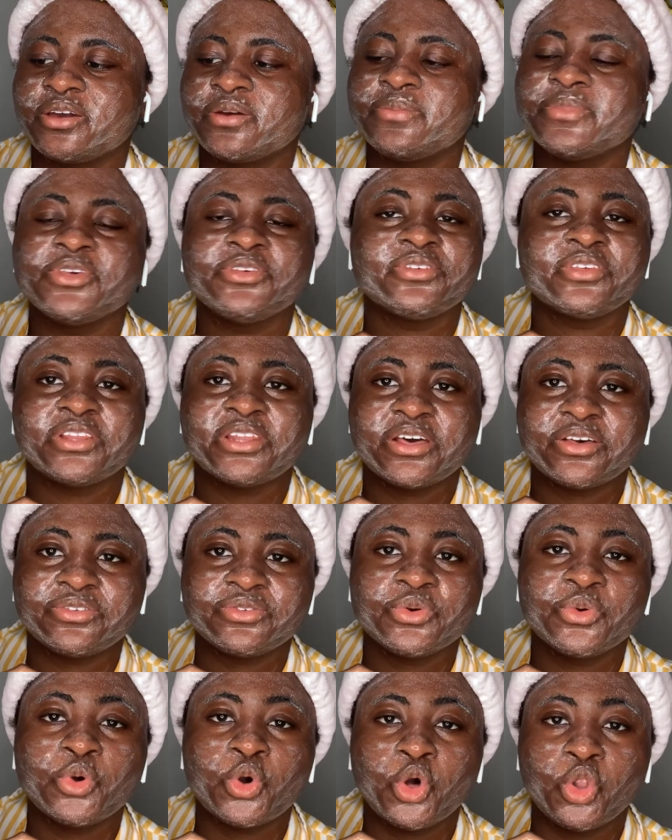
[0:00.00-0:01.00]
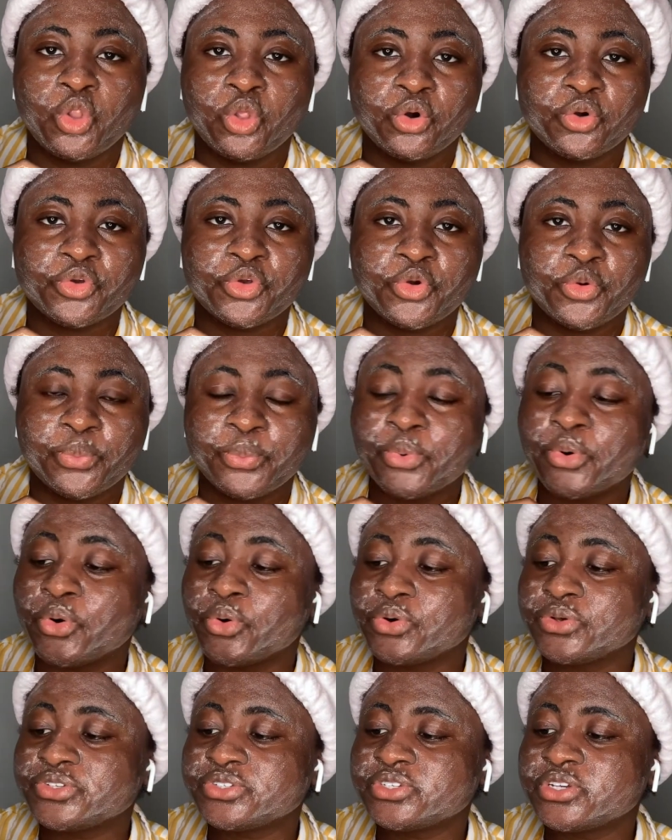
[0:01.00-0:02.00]
means it doesn't clog your
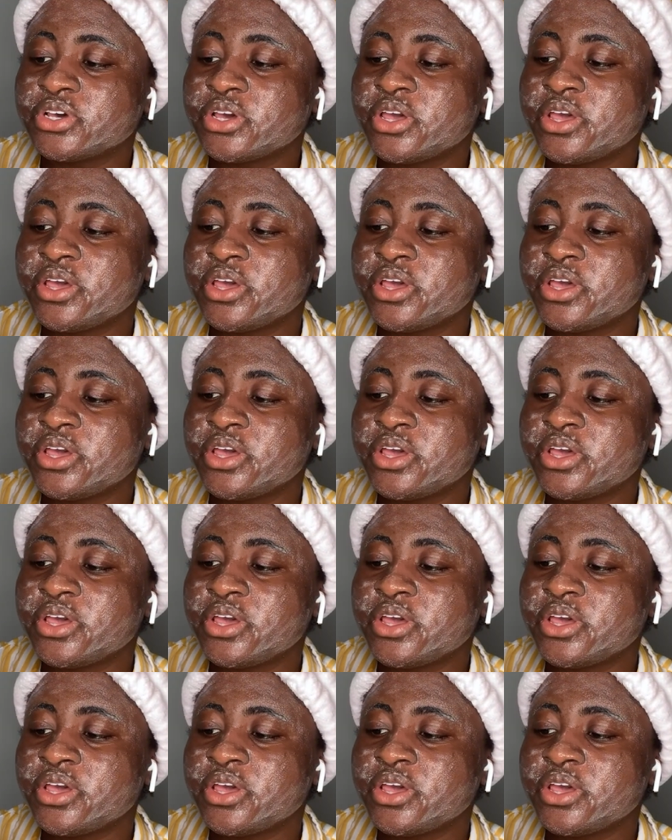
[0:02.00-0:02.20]
pores